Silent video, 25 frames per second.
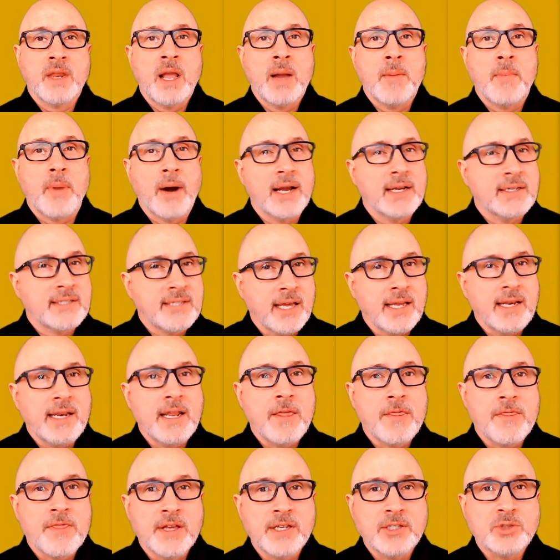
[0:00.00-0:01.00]
By
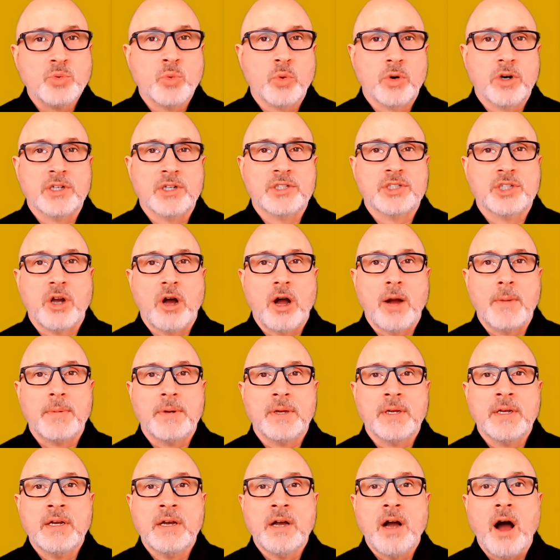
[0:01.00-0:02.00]
attending this workshop,
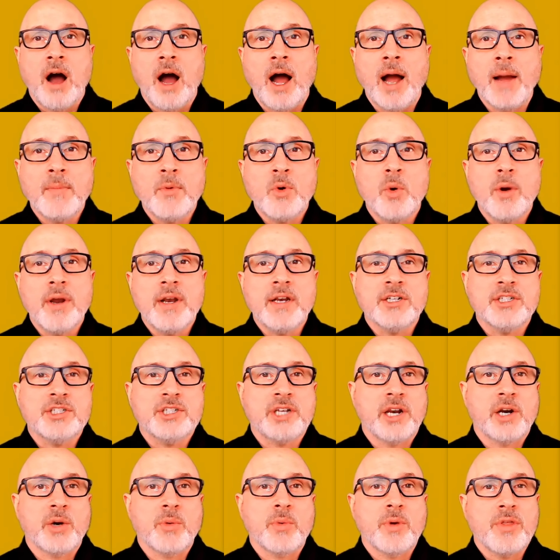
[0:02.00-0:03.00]
I'm going to
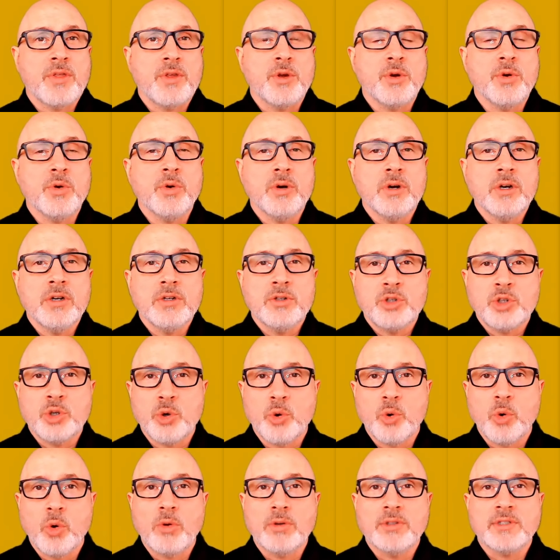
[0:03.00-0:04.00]
share with you
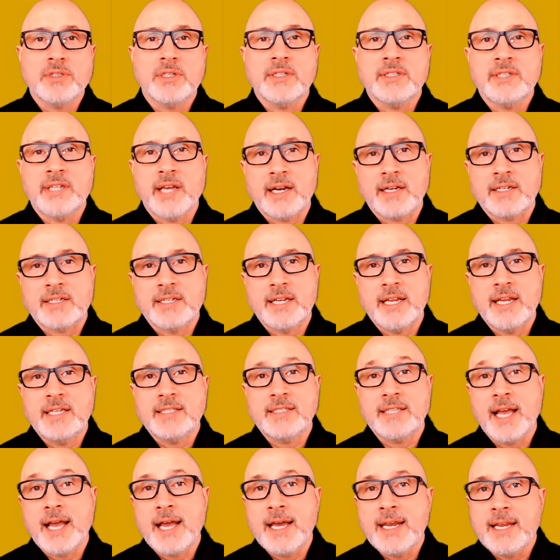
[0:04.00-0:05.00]
tools, techniques,
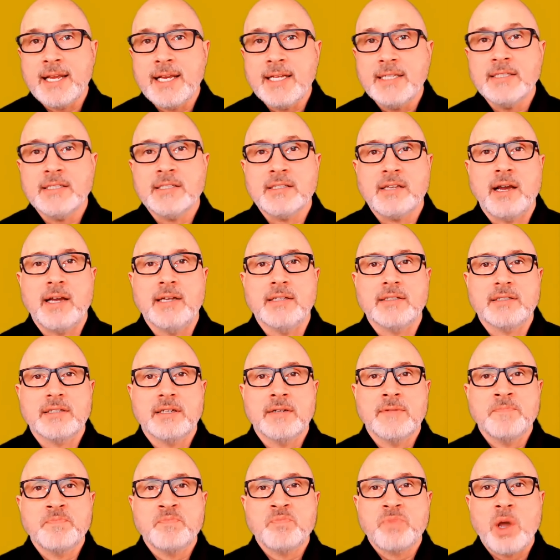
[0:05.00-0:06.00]
and insights
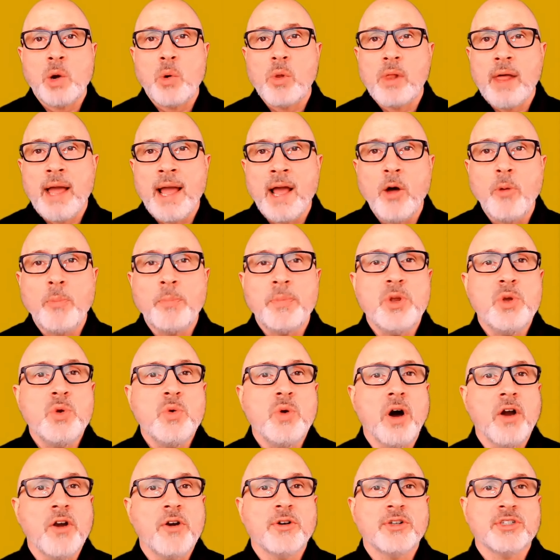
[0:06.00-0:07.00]
that will help you
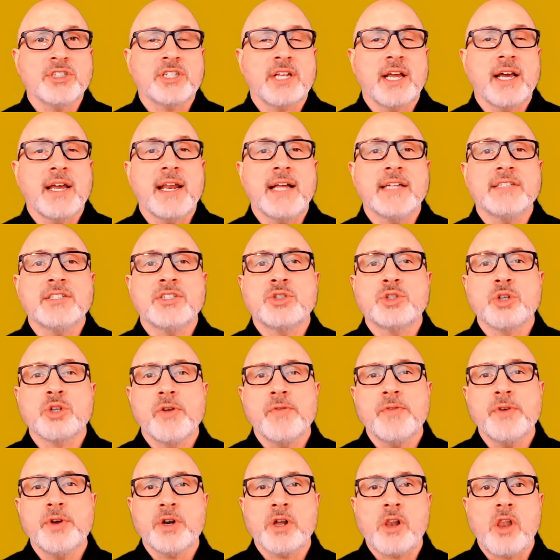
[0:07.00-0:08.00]
understand and
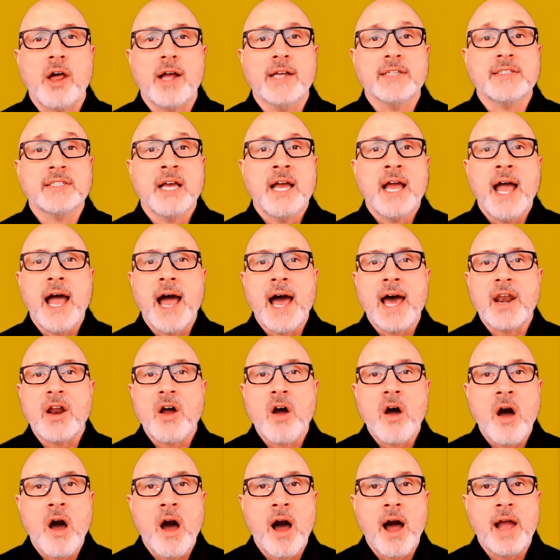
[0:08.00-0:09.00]
serve your clients at a
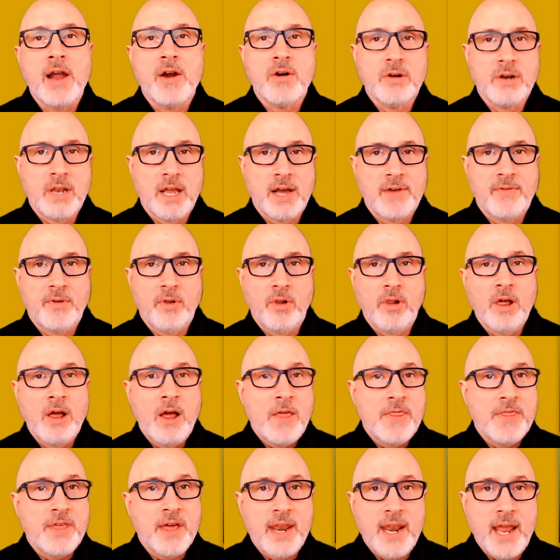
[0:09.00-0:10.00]
higher level
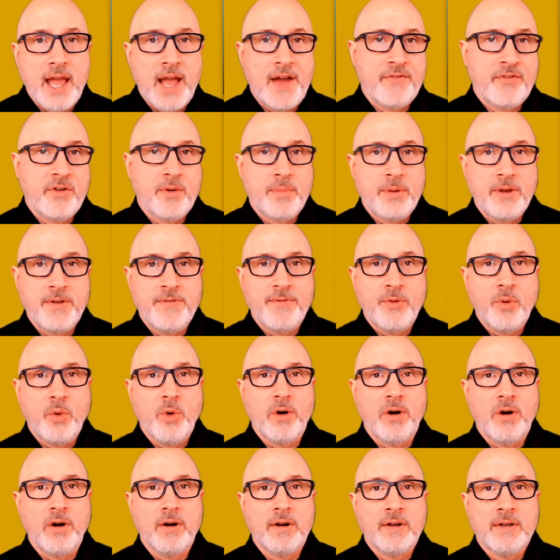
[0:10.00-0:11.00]
than ever
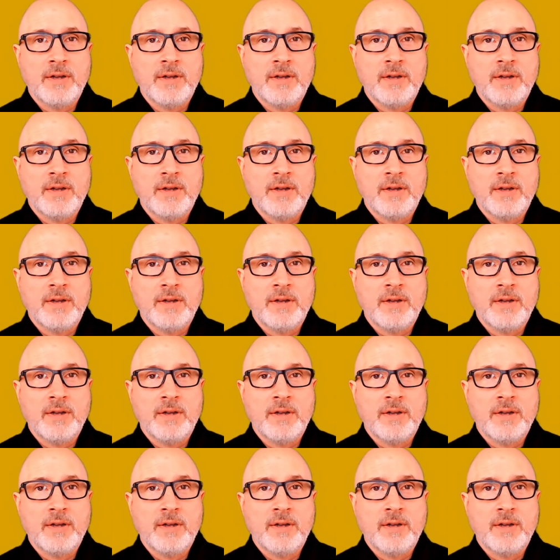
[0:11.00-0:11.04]
before.